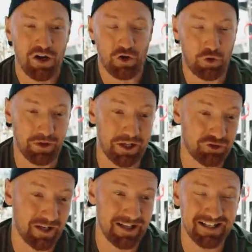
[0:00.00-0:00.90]
who
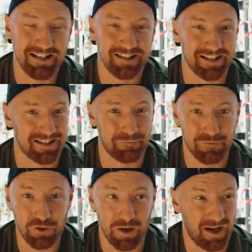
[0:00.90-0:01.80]
literally just a
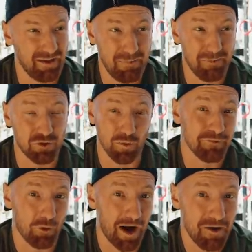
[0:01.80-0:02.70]
few, I think maybe
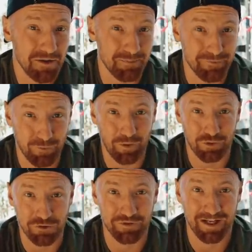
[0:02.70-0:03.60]
twenty-four hours before the
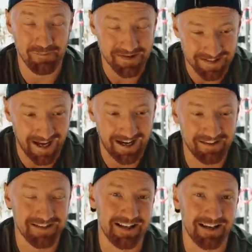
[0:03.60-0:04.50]
CrossFit Games started
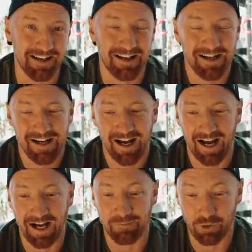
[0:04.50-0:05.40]
this year,
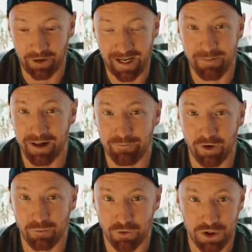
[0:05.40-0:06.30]
um, got an email
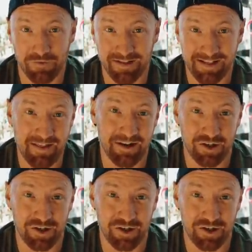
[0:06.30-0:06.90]
from CrossFit saying that